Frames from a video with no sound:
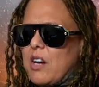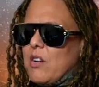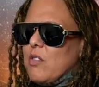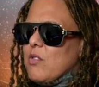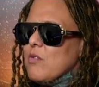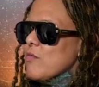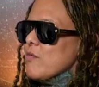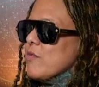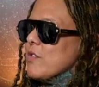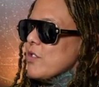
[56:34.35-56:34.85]

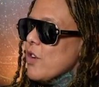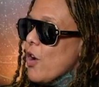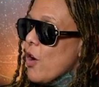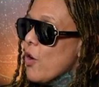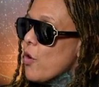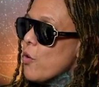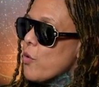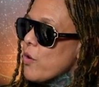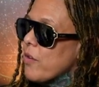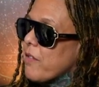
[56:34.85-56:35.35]
don't
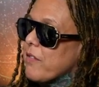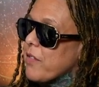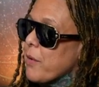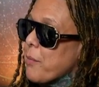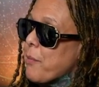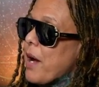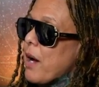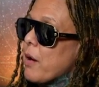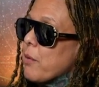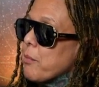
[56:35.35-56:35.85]
know if know. the
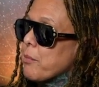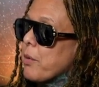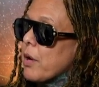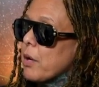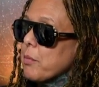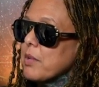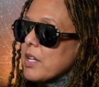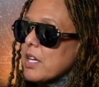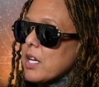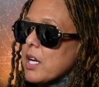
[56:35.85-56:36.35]
pu-
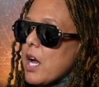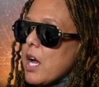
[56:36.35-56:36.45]
public